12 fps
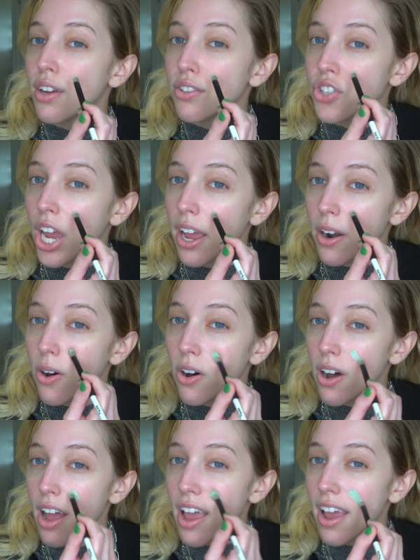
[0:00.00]

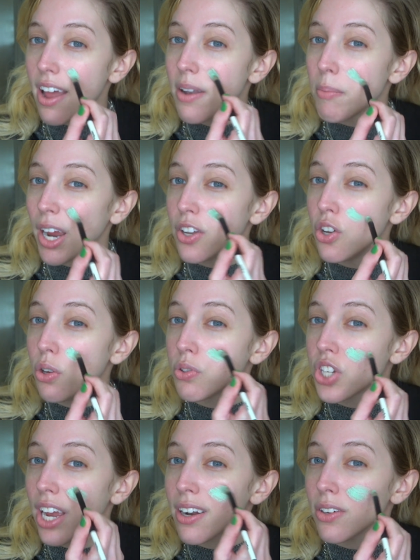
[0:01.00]
channel, and my new
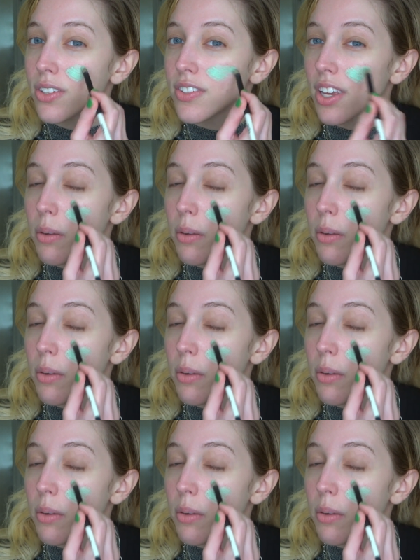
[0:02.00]
channel is